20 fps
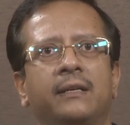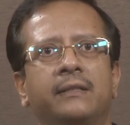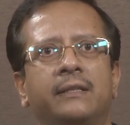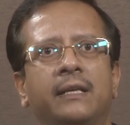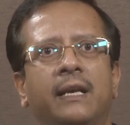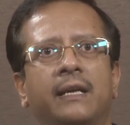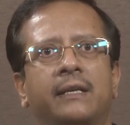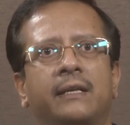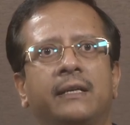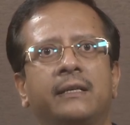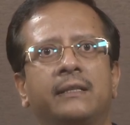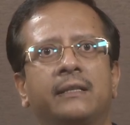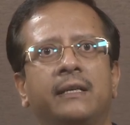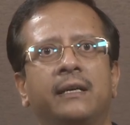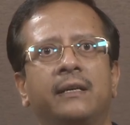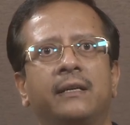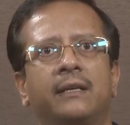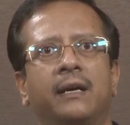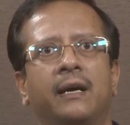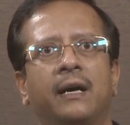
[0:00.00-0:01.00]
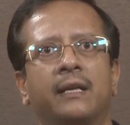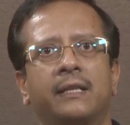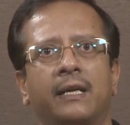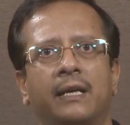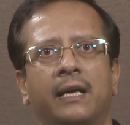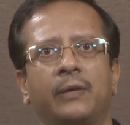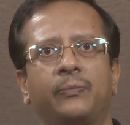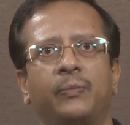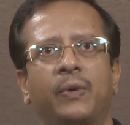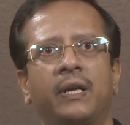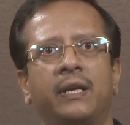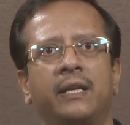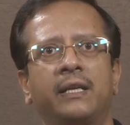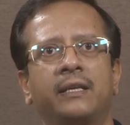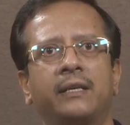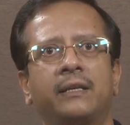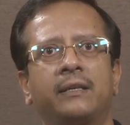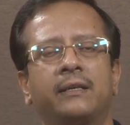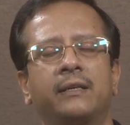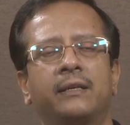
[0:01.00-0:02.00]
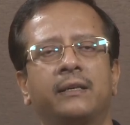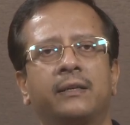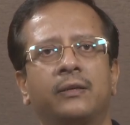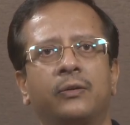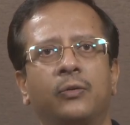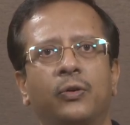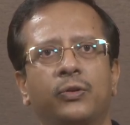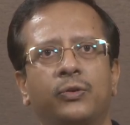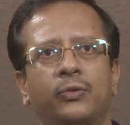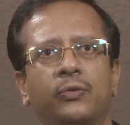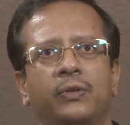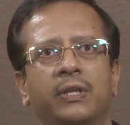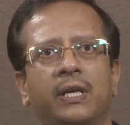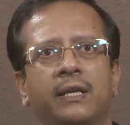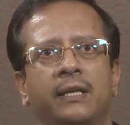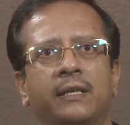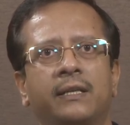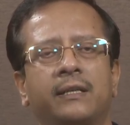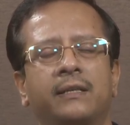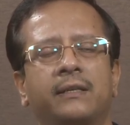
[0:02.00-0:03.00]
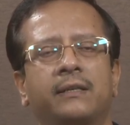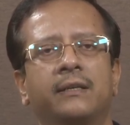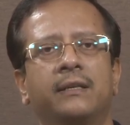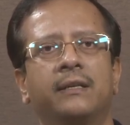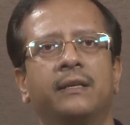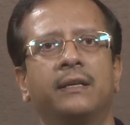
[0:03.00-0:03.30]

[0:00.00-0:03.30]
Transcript: selecting the other hyperlink, go through the link,